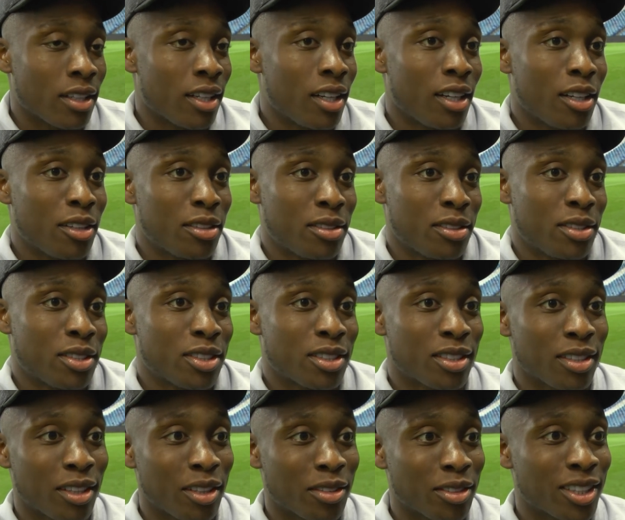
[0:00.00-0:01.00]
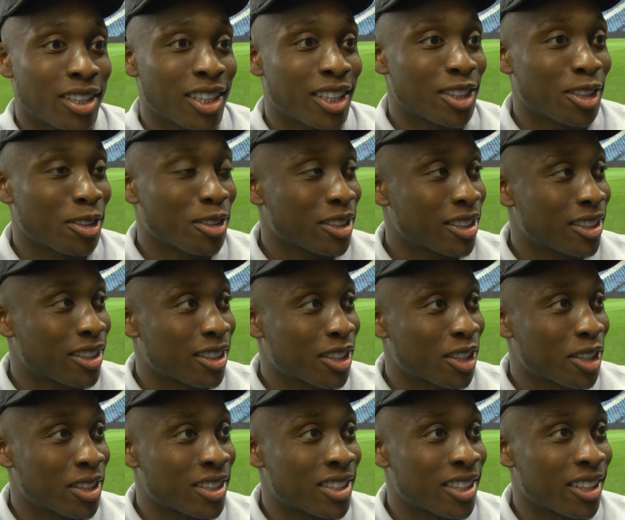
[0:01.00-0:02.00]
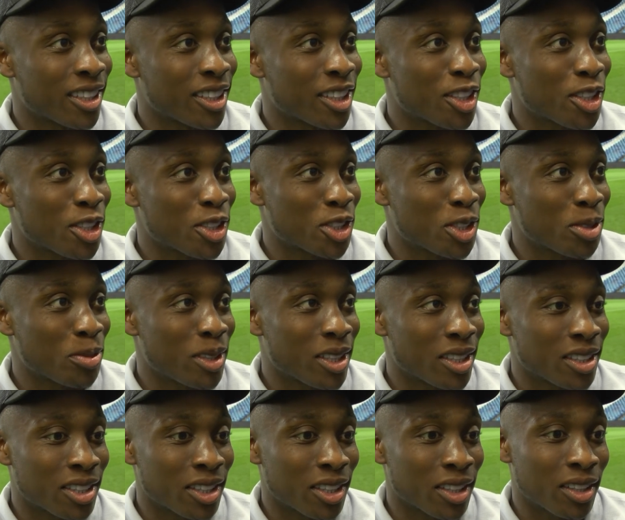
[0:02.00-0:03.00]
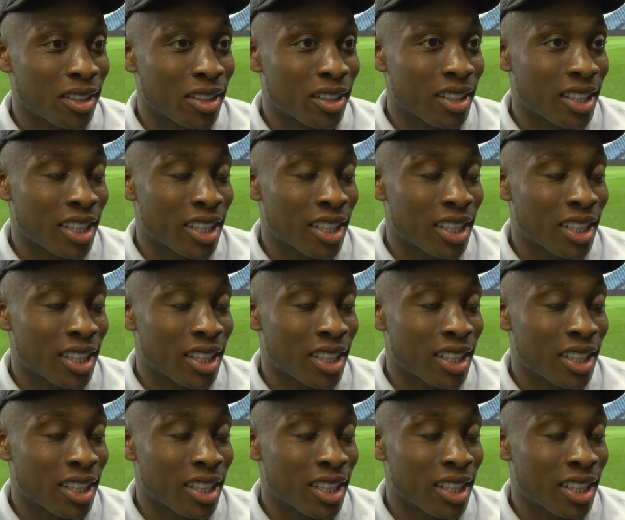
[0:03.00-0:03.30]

Yeah, so obviously it's always good to contribute to